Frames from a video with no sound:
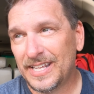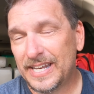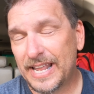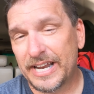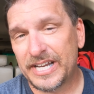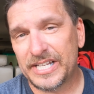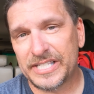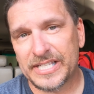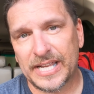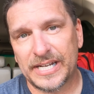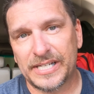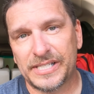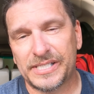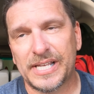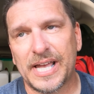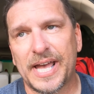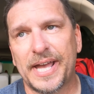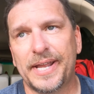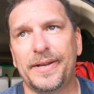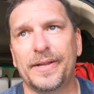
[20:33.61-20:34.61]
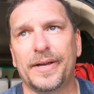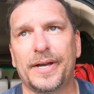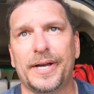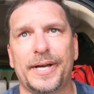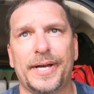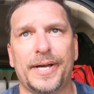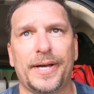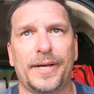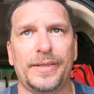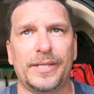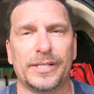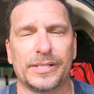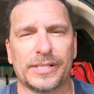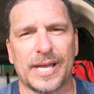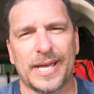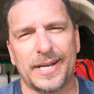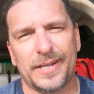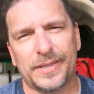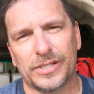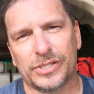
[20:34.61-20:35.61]
Now I just got to decide this
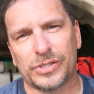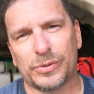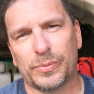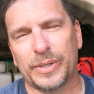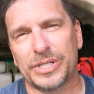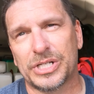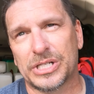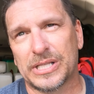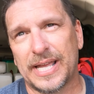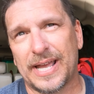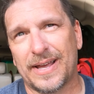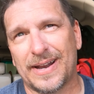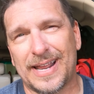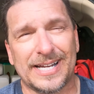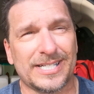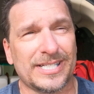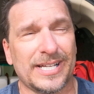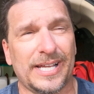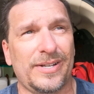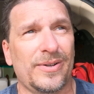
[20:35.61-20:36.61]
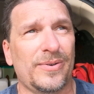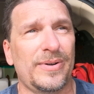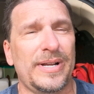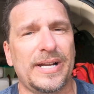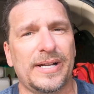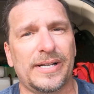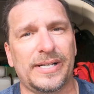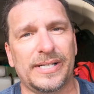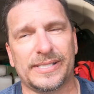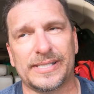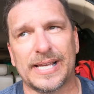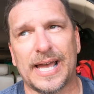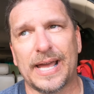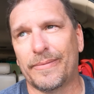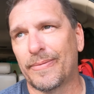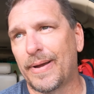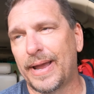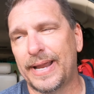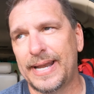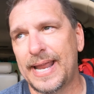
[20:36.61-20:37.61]
kind of the switch layout. Actually, I don't need to
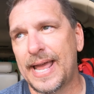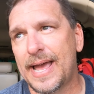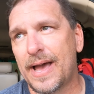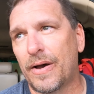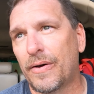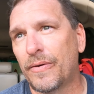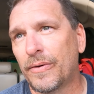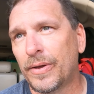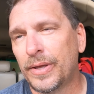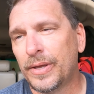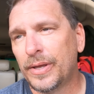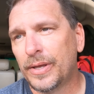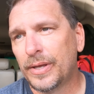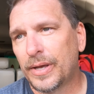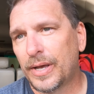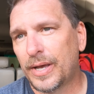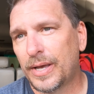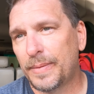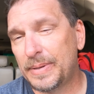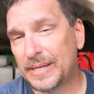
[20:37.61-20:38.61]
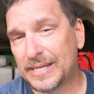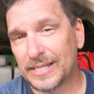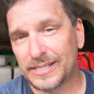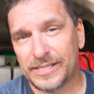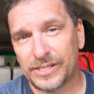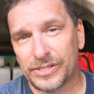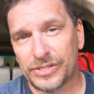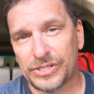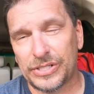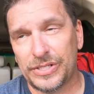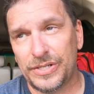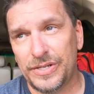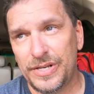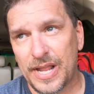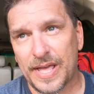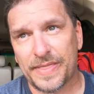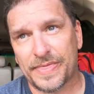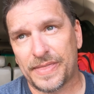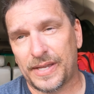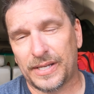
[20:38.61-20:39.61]
decide right now because there's
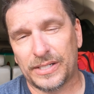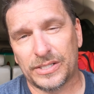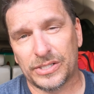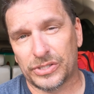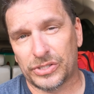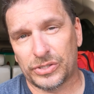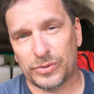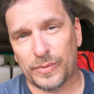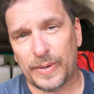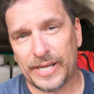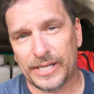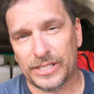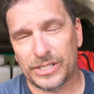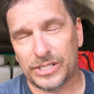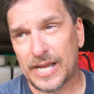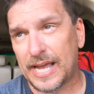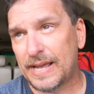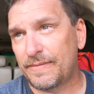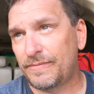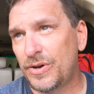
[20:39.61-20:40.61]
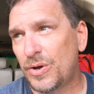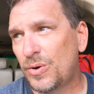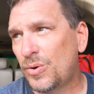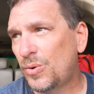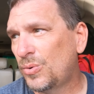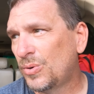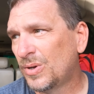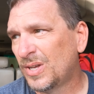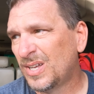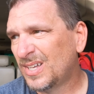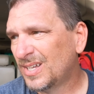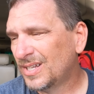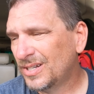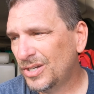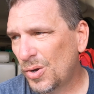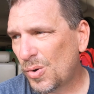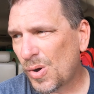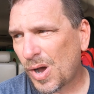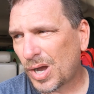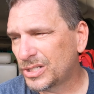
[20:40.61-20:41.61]
nothing to switch. I have no
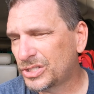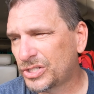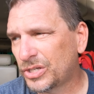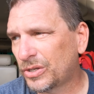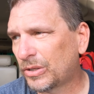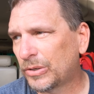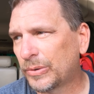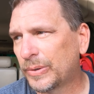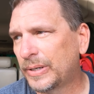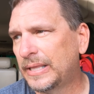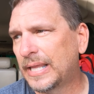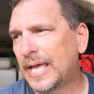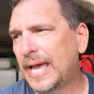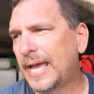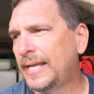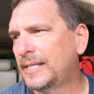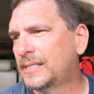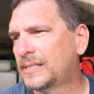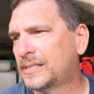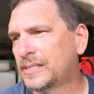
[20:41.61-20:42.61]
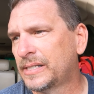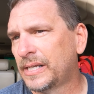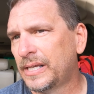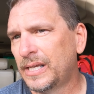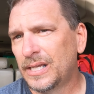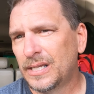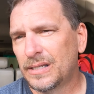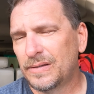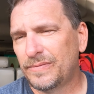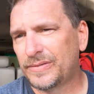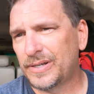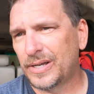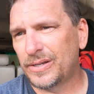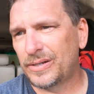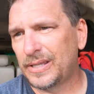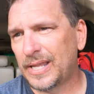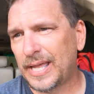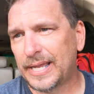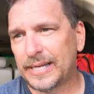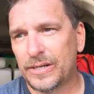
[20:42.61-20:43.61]
auxiliary lights. I've
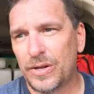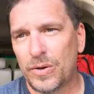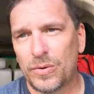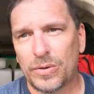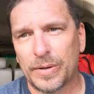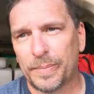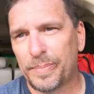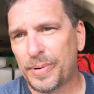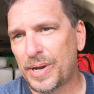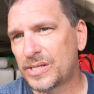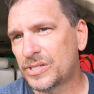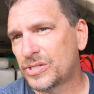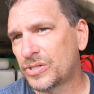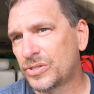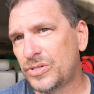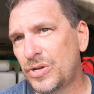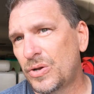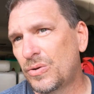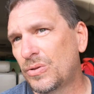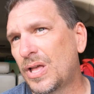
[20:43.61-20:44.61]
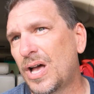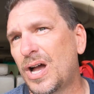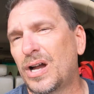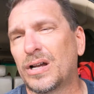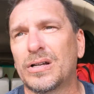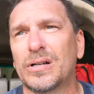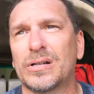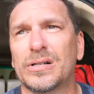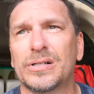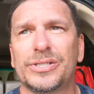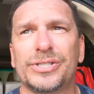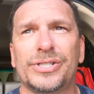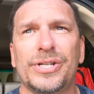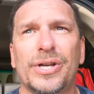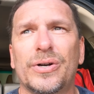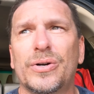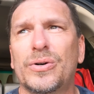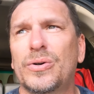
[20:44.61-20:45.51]
got like no compressors, no lockers,